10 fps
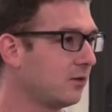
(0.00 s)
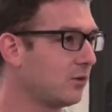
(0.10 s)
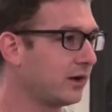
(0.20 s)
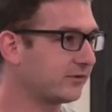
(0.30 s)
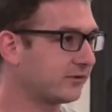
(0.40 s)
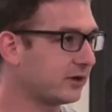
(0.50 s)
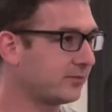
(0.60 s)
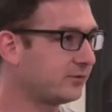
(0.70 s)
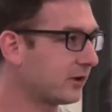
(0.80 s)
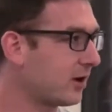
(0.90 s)
when a
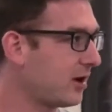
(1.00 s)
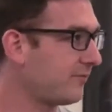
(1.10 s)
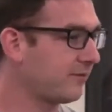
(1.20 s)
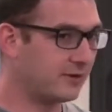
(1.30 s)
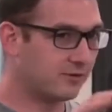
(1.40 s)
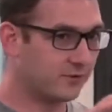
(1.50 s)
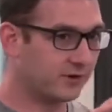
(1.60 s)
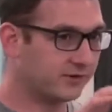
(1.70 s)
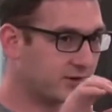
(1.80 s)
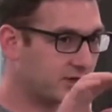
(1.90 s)
startup took off, they were
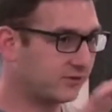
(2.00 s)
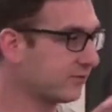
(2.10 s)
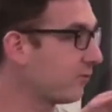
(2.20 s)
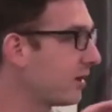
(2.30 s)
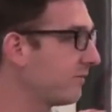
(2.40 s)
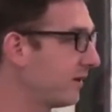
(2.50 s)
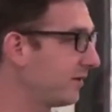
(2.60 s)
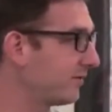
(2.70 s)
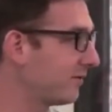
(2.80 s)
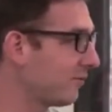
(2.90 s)
focused on not just one of
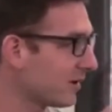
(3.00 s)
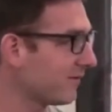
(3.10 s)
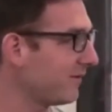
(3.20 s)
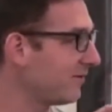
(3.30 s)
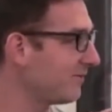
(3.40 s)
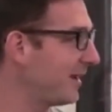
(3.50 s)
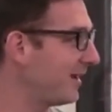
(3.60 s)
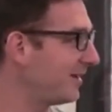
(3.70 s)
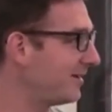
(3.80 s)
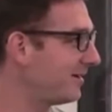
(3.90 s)
these. One of these
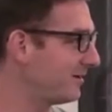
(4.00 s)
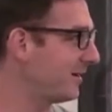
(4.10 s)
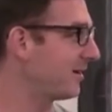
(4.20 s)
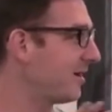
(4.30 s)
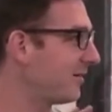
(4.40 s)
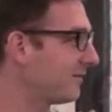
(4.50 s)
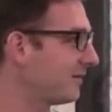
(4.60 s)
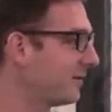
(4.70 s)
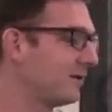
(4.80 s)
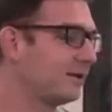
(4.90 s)
made it take off.
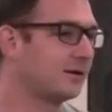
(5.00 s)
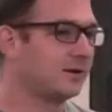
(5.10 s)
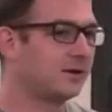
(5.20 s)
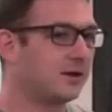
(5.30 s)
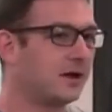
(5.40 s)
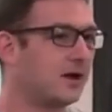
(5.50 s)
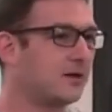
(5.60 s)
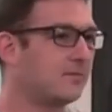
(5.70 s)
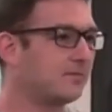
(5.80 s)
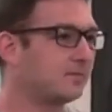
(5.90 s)

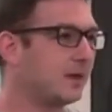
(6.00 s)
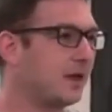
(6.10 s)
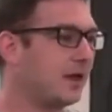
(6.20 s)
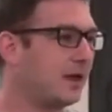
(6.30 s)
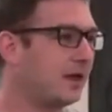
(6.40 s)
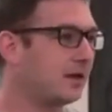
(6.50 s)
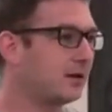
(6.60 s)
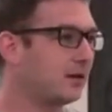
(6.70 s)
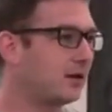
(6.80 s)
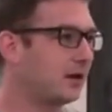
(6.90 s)
Um,
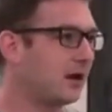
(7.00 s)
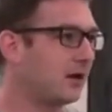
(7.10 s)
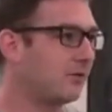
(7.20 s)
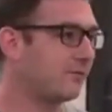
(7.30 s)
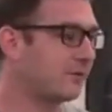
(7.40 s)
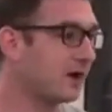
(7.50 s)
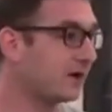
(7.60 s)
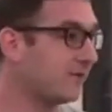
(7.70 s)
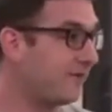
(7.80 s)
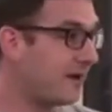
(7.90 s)
and from
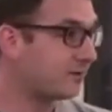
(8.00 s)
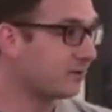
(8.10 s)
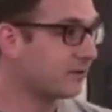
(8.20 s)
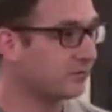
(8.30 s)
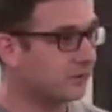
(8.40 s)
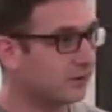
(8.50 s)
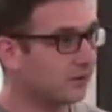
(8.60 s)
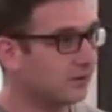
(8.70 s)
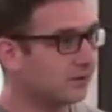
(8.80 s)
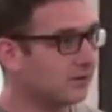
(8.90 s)
talking to founders,
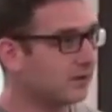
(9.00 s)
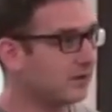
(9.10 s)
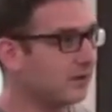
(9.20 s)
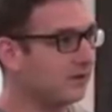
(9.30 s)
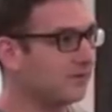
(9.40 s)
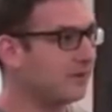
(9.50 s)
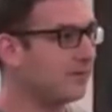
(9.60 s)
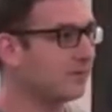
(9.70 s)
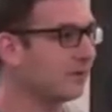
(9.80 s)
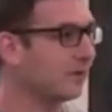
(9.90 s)

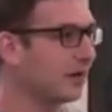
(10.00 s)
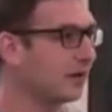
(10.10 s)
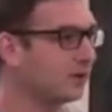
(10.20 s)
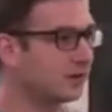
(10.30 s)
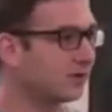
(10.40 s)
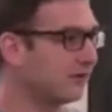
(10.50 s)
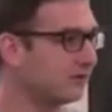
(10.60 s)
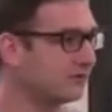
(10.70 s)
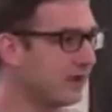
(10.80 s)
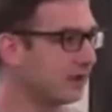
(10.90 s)
people like look at
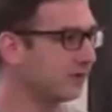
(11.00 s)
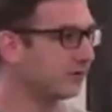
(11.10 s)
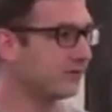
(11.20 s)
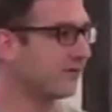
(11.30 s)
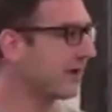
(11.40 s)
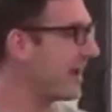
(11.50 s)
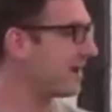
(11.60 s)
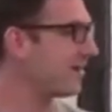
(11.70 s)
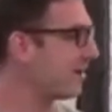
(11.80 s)
these channels in a very ad